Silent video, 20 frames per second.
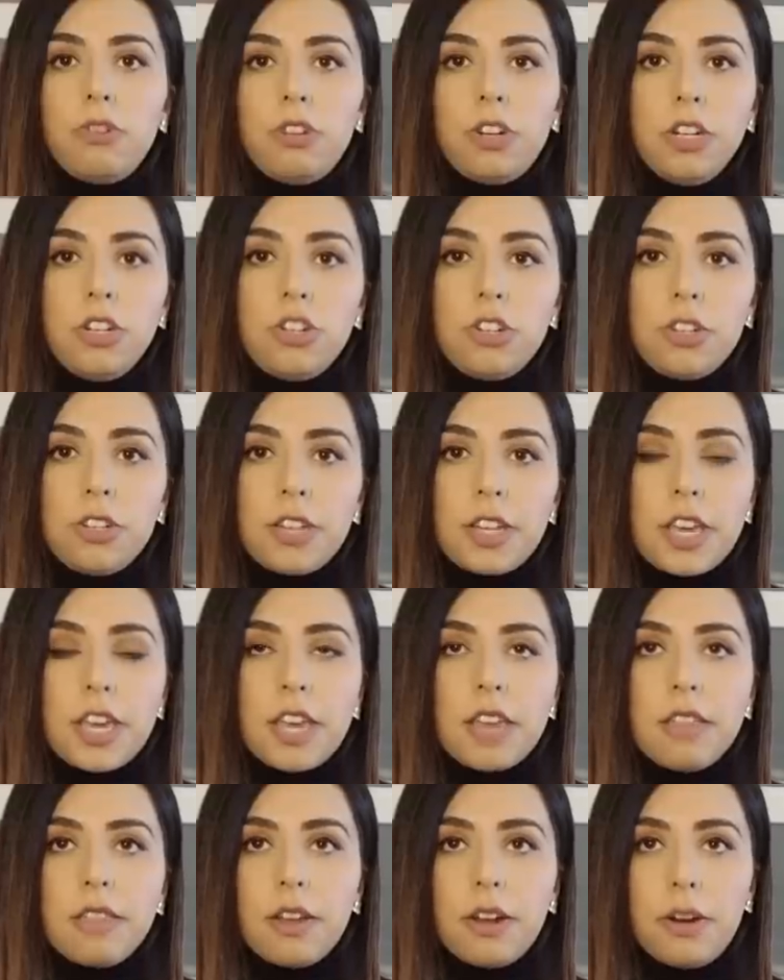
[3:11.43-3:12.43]

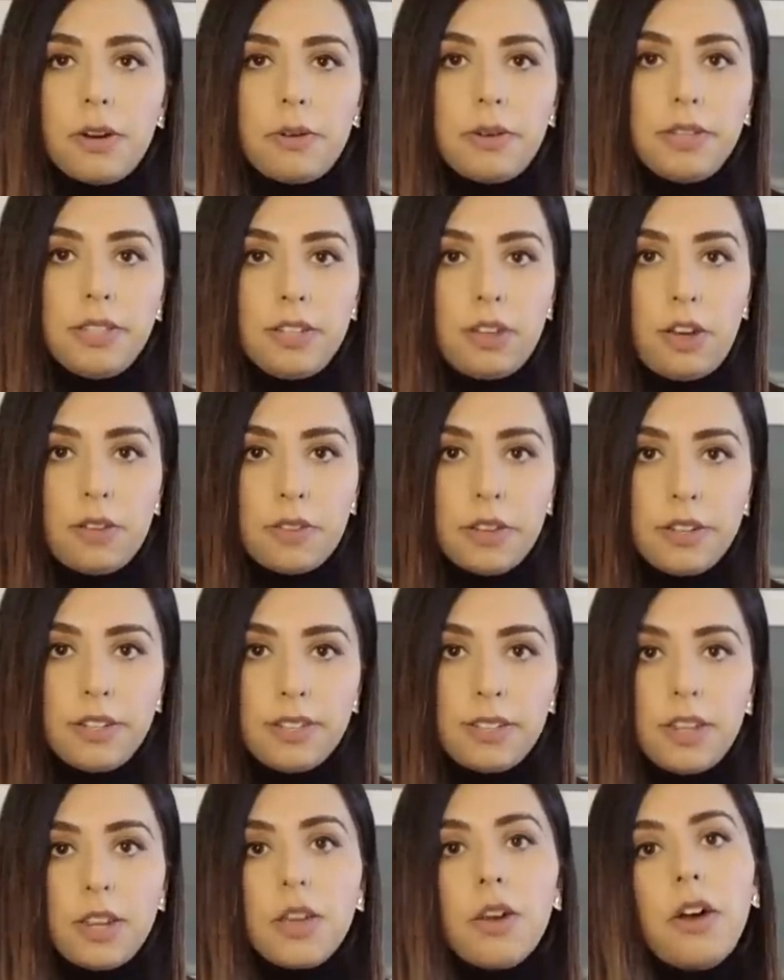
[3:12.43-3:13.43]
Traditionally, there was an
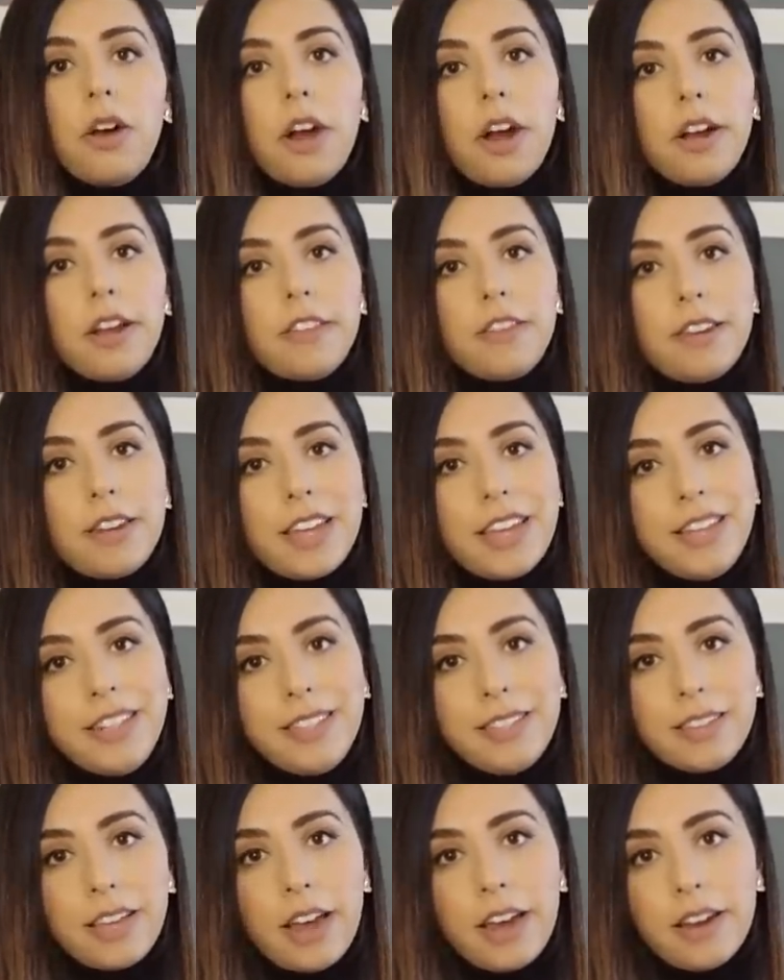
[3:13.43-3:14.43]
authenticity card, and then
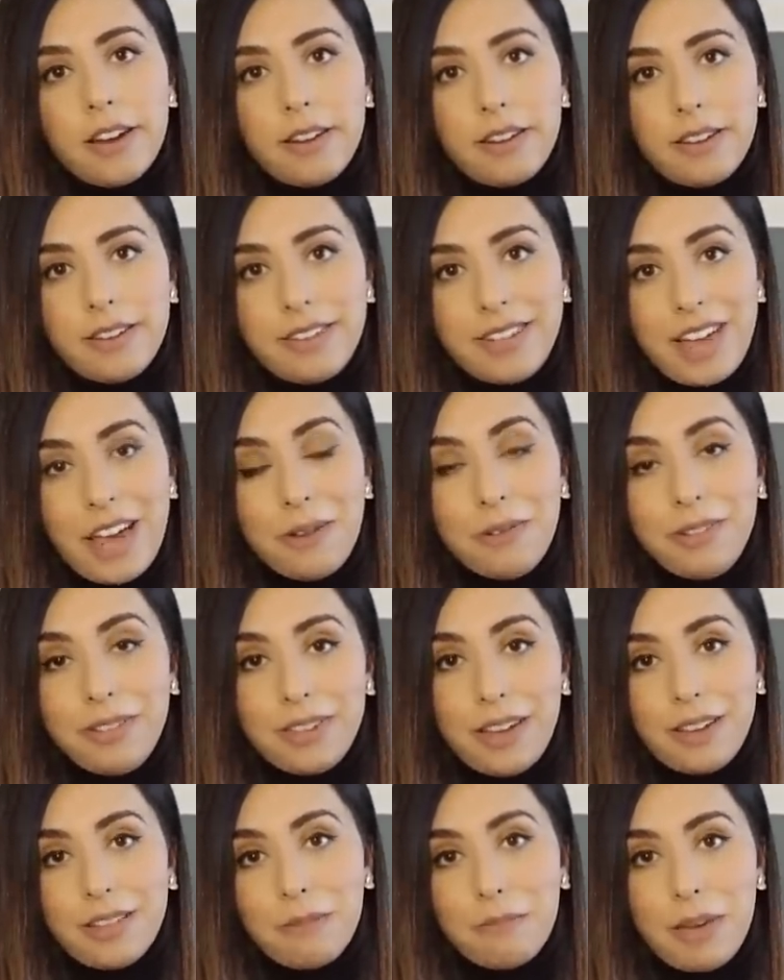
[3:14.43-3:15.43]
down
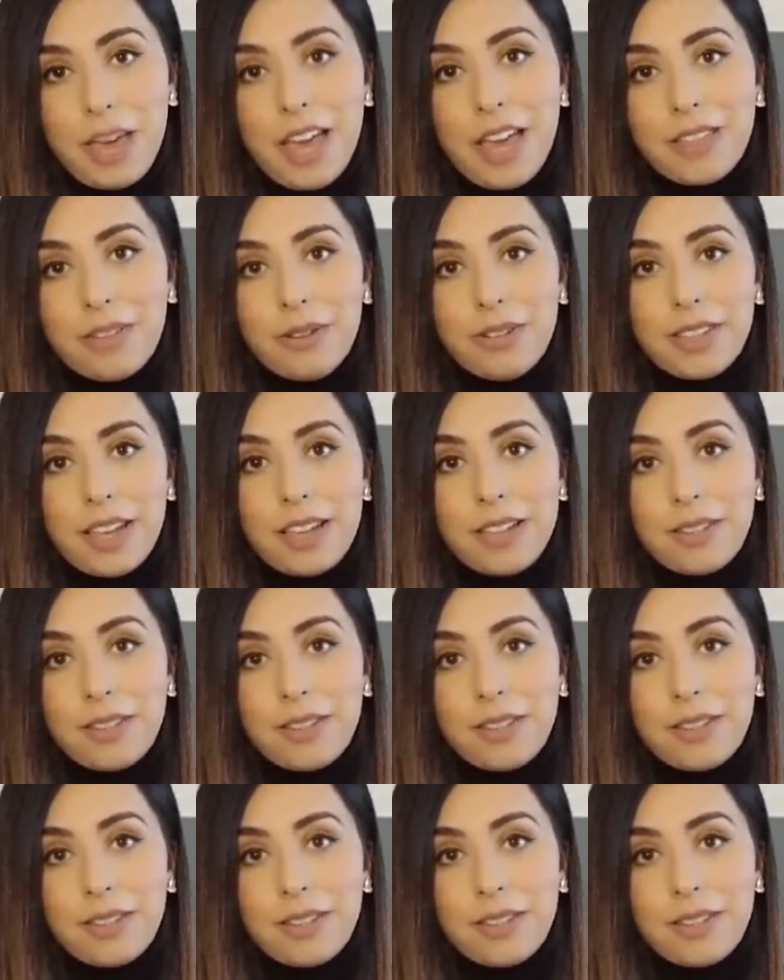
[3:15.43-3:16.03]
inside the bag, there's like a